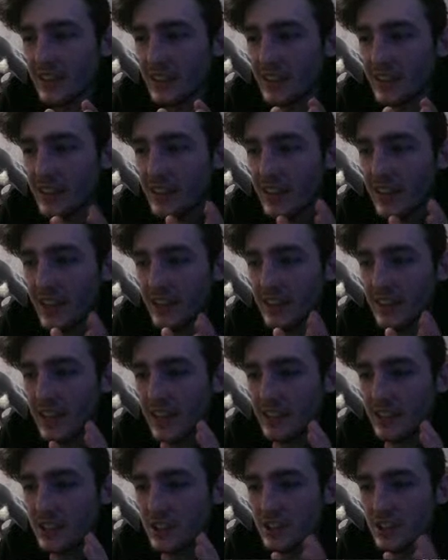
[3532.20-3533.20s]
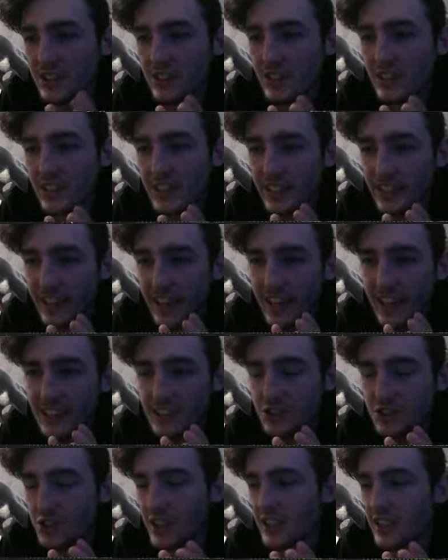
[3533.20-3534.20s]
get that like
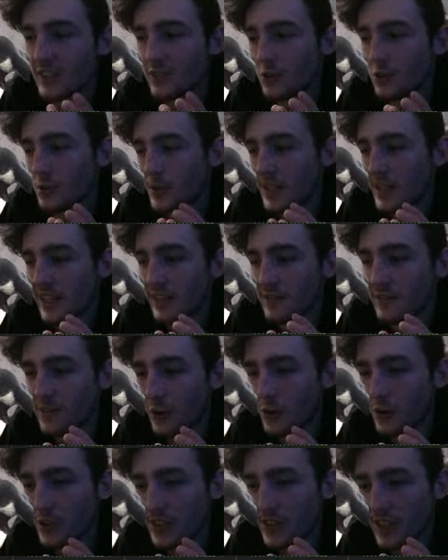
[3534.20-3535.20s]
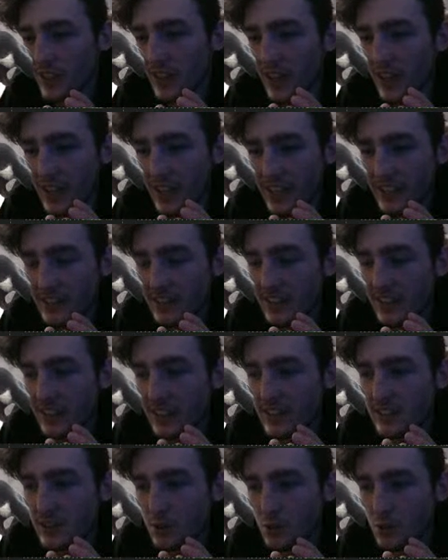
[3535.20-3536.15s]
X transform and then follow the line till it